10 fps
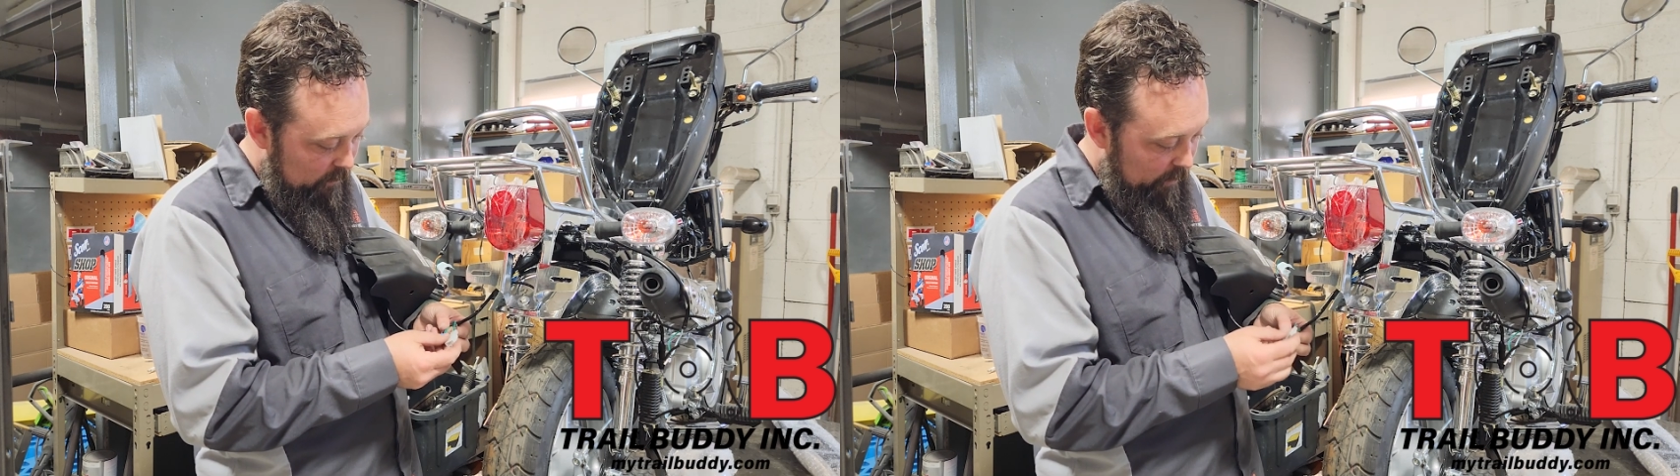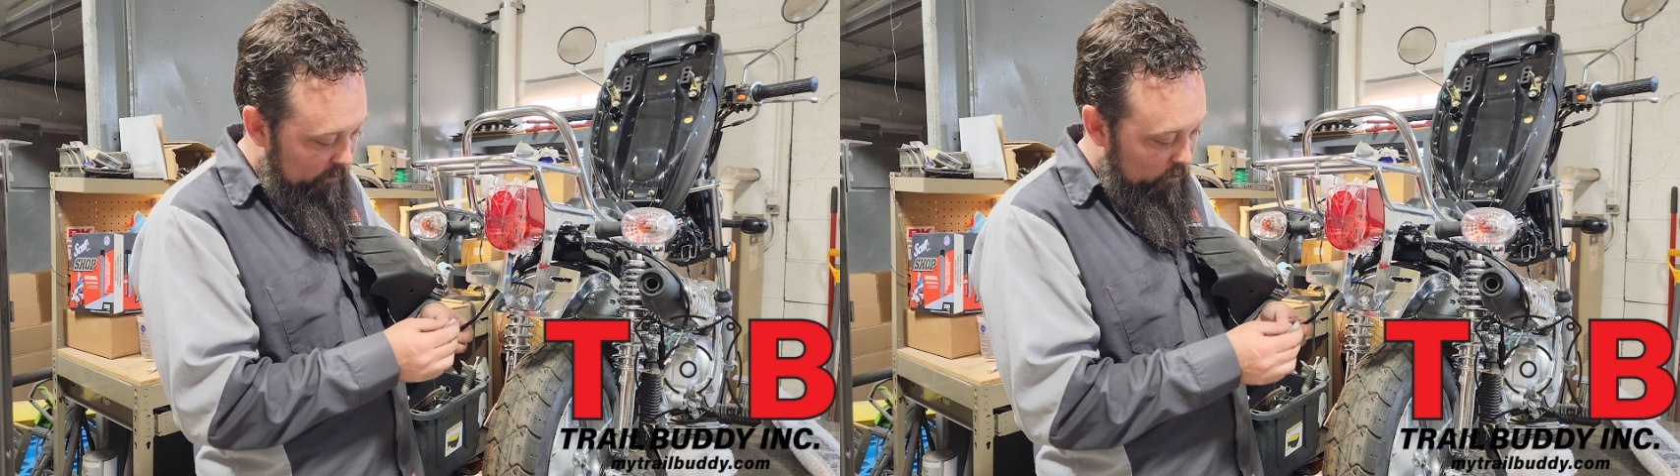
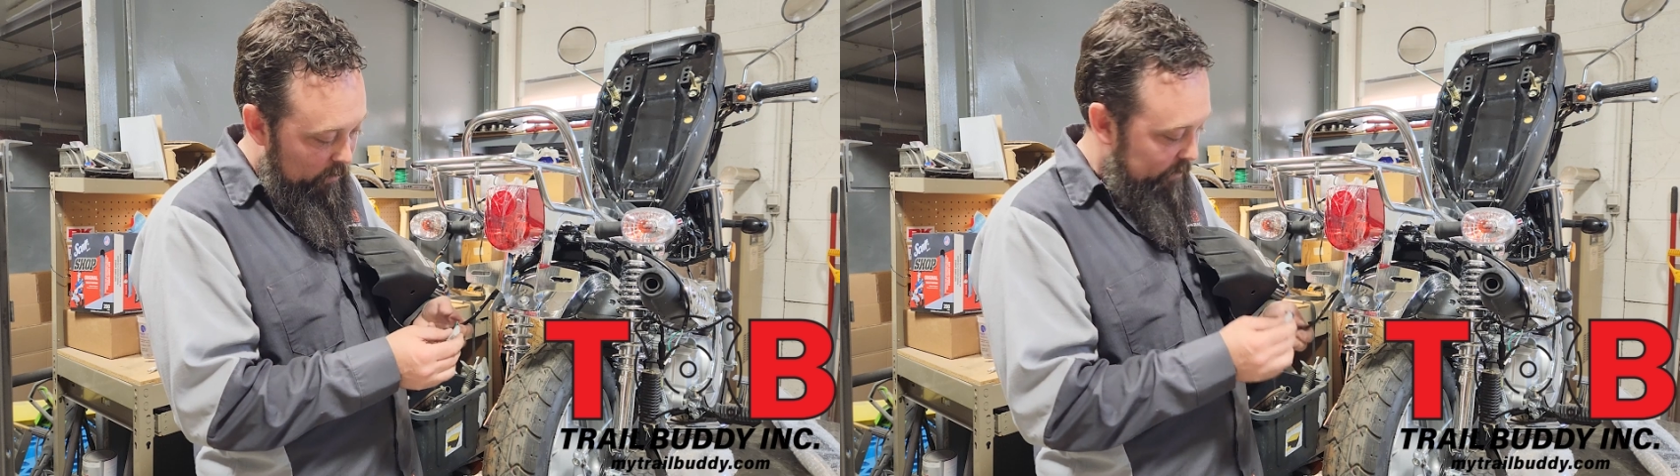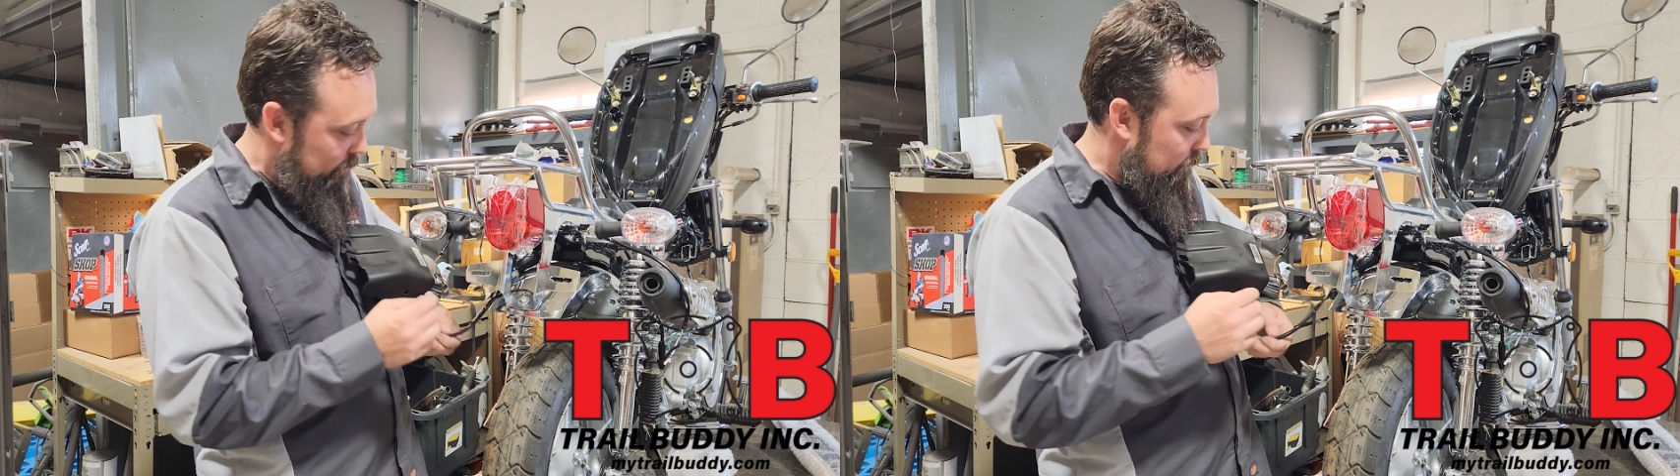as
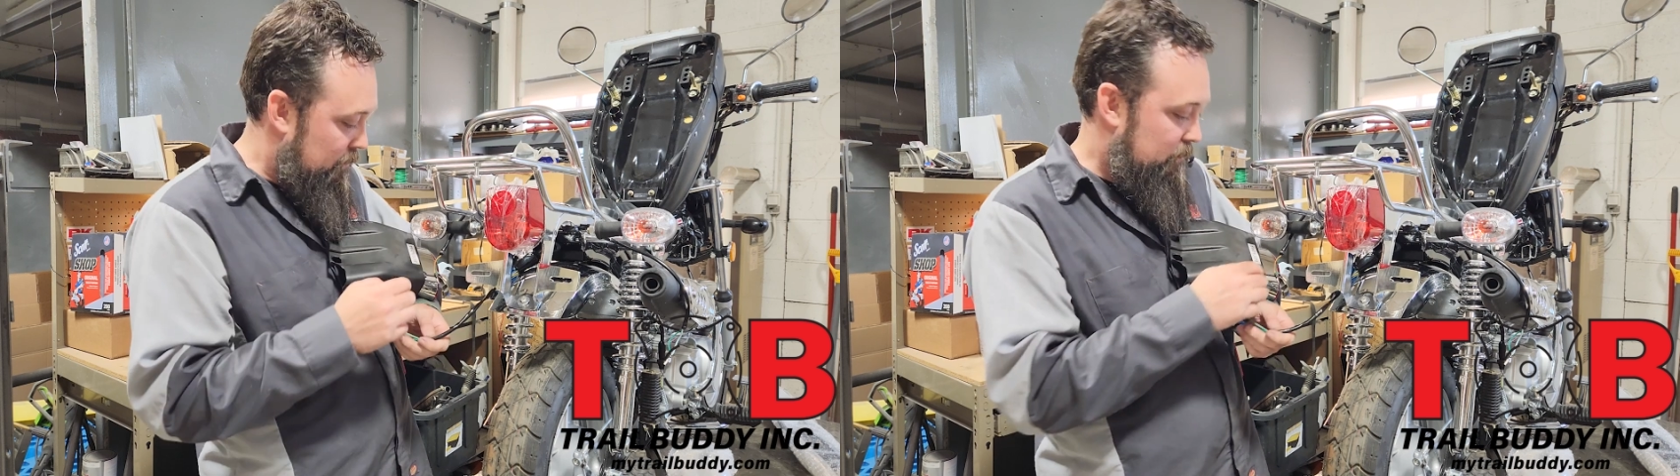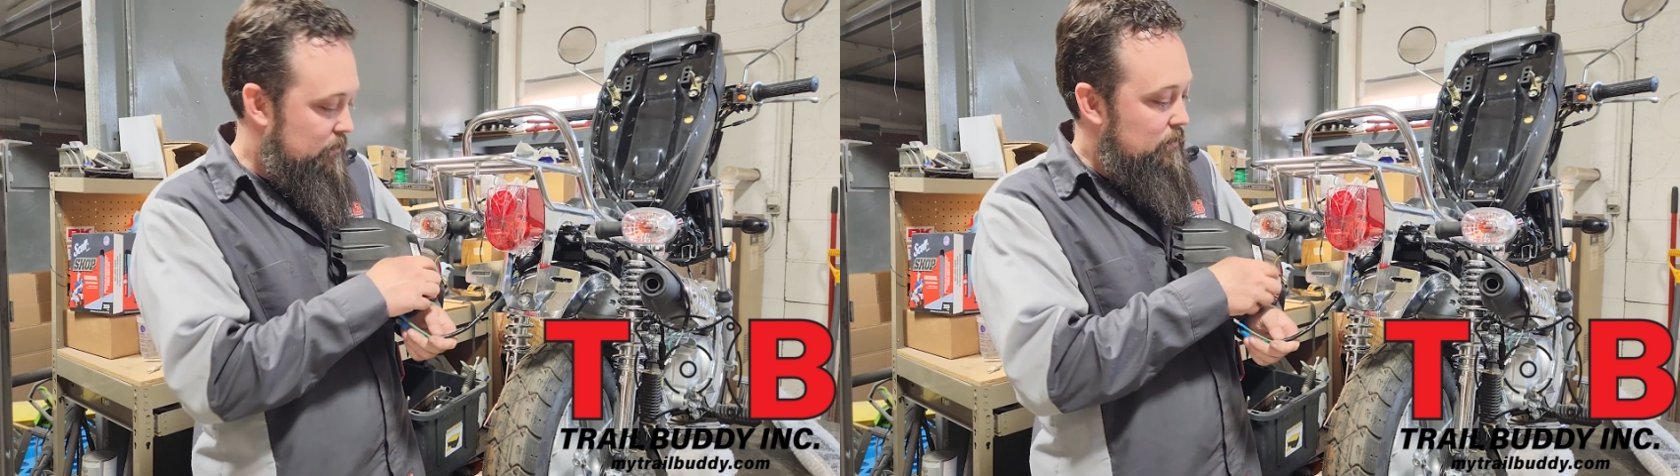what
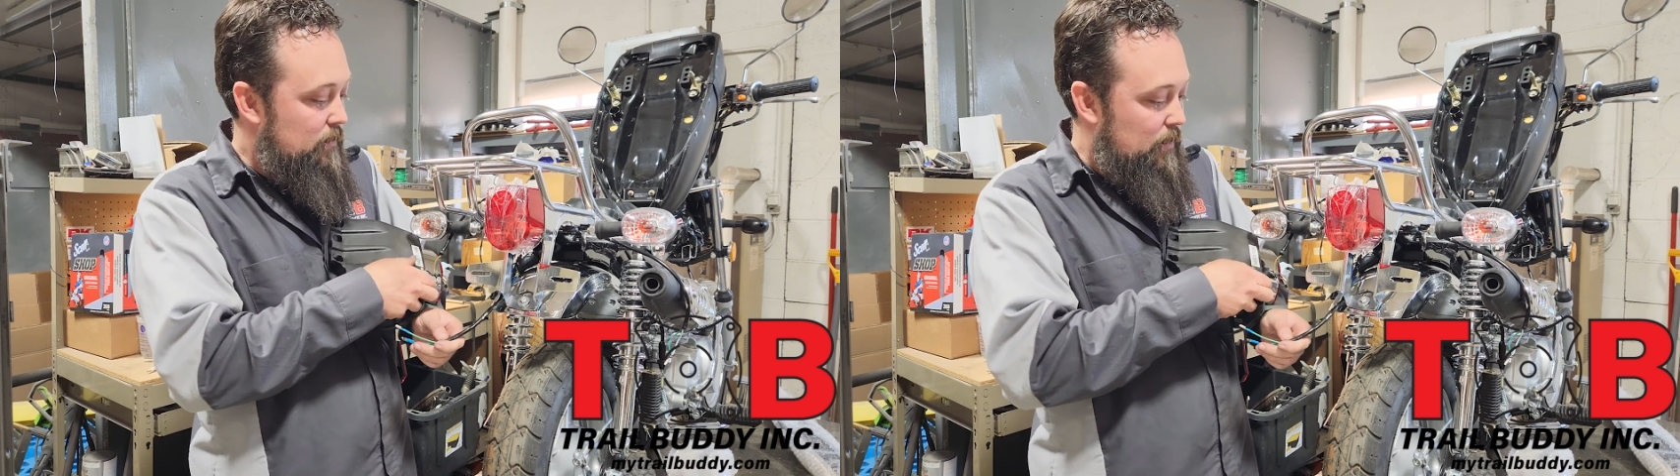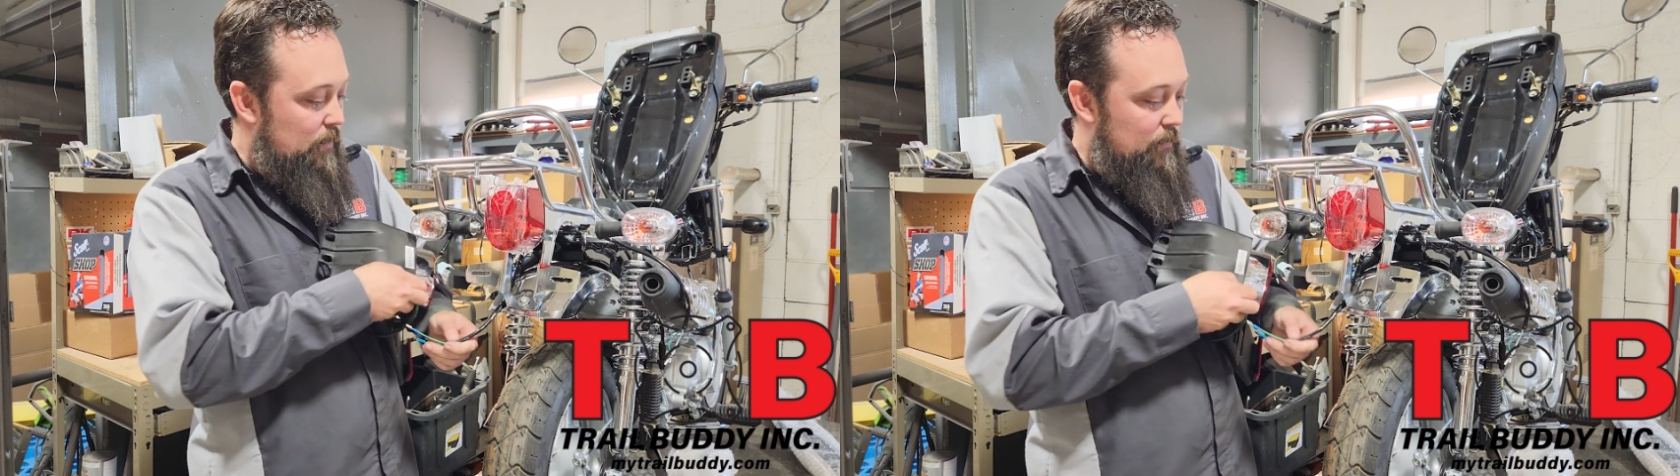
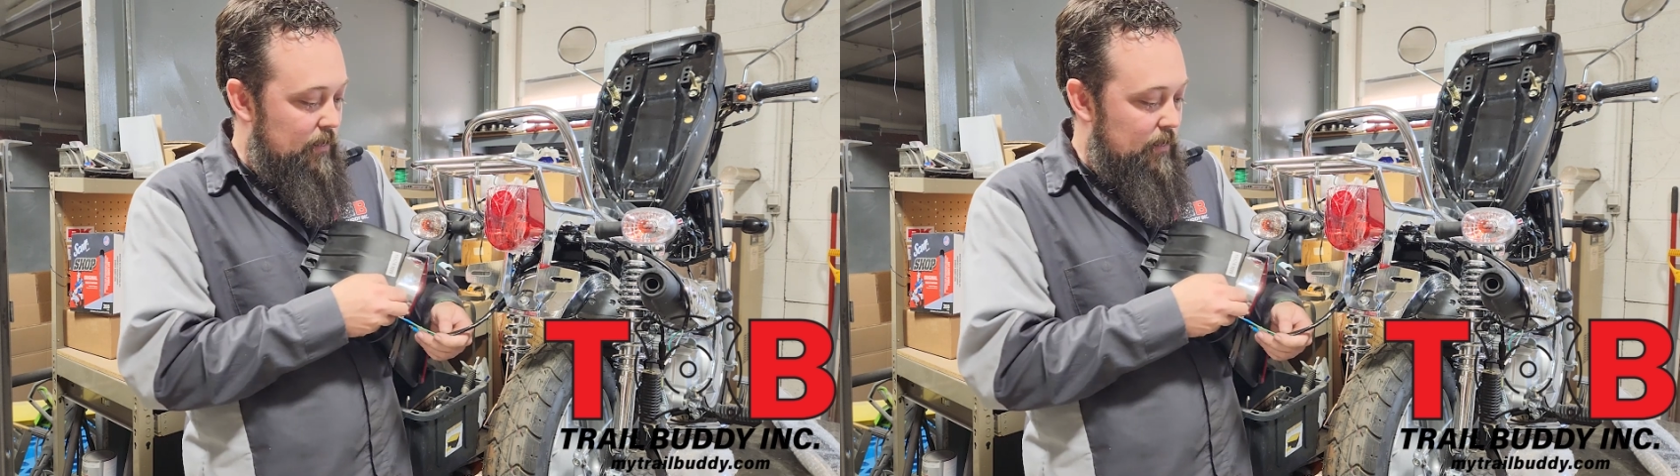the